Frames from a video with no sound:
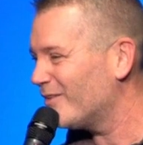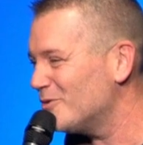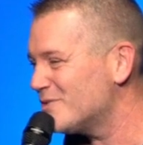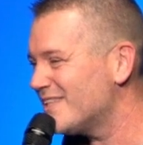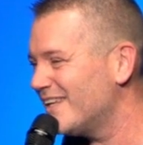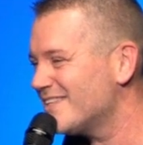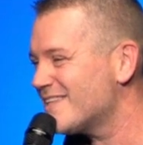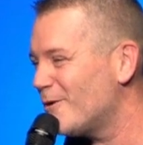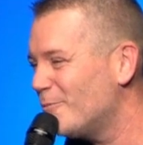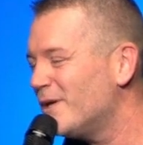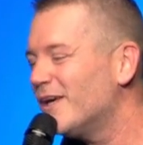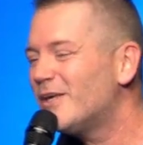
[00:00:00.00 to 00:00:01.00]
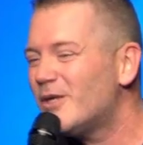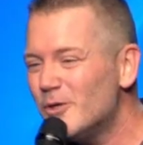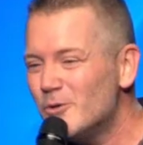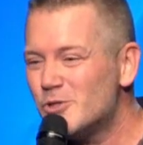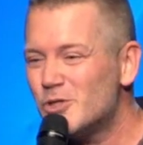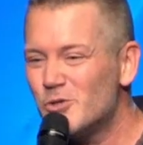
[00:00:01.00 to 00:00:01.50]
those things. That would be a
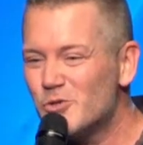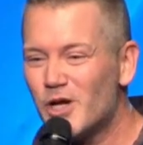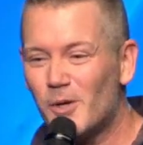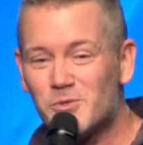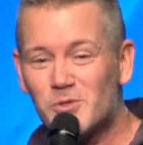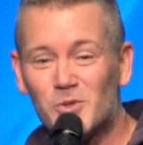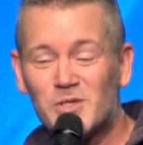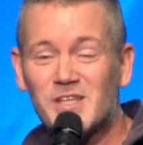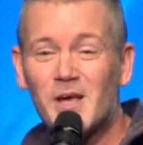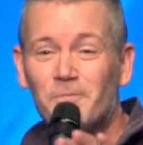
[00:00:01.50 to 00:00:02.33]
huge, huge help to us.